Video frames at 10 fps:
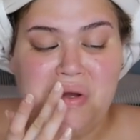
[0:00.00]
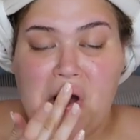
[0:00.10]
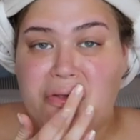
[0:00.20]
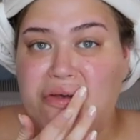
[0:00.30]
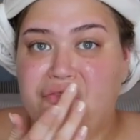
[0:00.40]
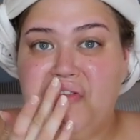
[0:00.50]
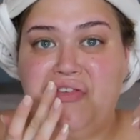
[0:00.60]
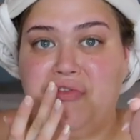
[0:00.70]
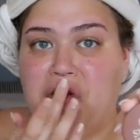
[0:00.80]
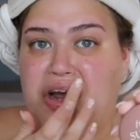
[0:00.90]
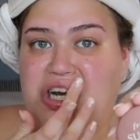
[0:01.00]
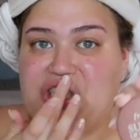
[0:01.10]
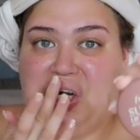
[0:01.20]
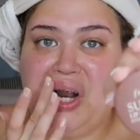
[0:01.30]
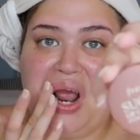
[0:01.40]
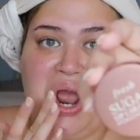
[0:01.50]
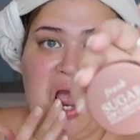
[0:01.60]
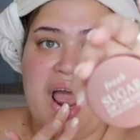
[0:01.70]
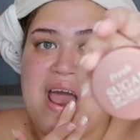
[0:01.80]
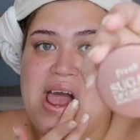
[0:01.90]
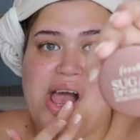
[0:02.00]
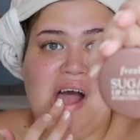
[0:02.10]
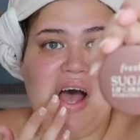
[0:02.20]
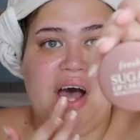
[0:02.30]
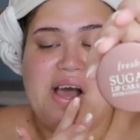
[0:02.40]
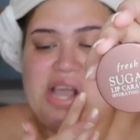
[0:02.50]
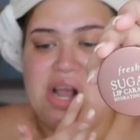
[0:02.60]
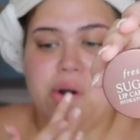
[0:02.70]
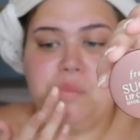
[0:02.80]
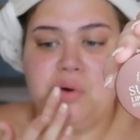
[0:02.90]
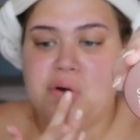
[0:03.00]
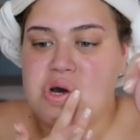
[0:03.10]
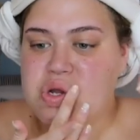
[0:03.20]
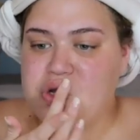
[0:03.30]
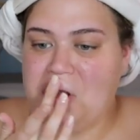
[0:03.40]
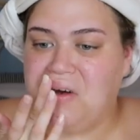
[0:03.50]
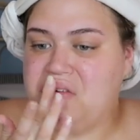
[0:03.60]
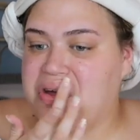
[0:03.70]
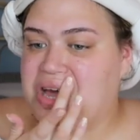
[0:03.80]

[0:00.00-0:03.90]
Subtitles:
I love this fresh caramel stuff.